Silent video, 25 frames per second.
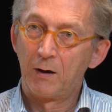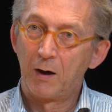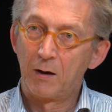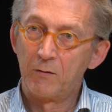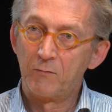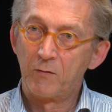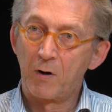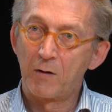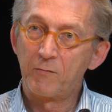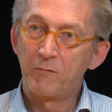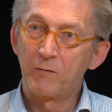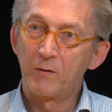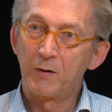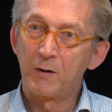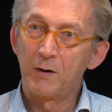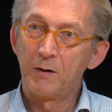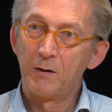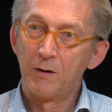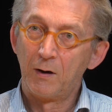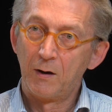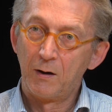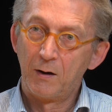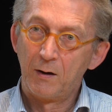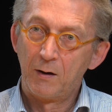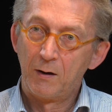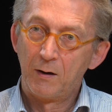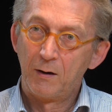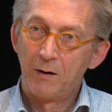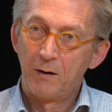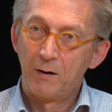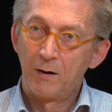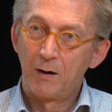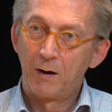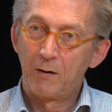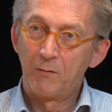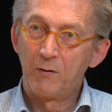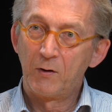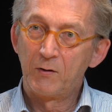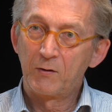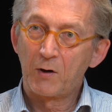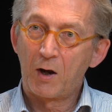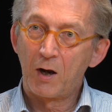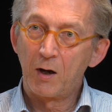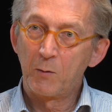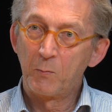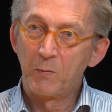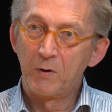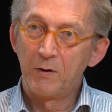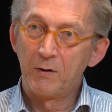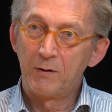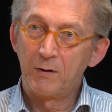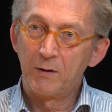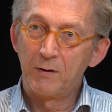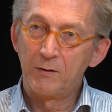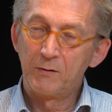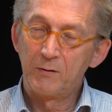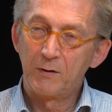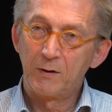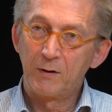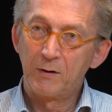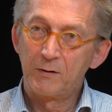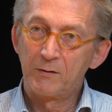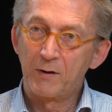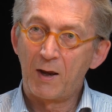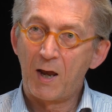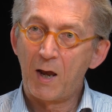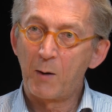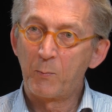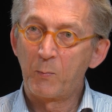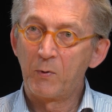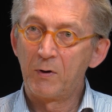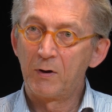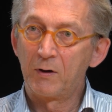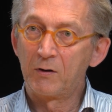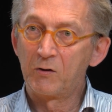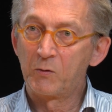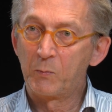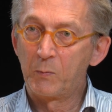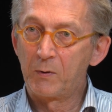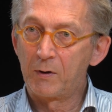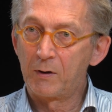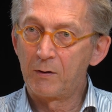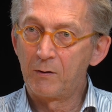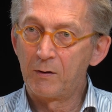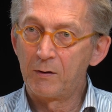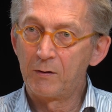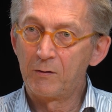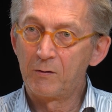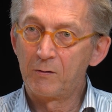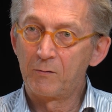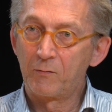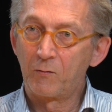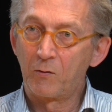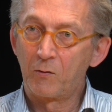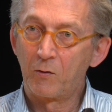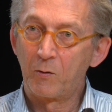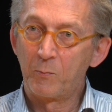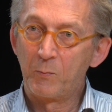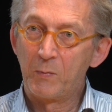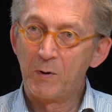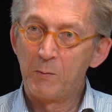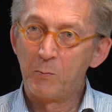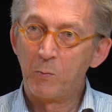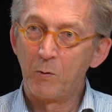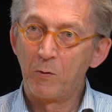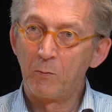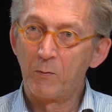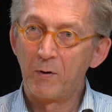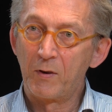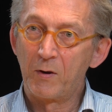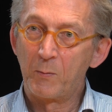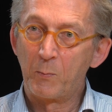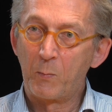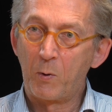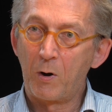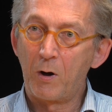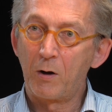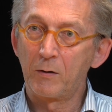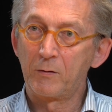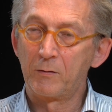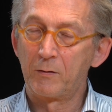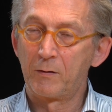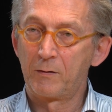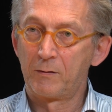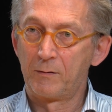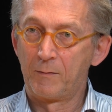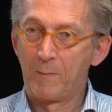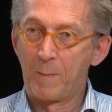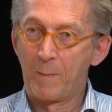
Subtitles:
And roughly, retirement is a happy experience for people with a partner,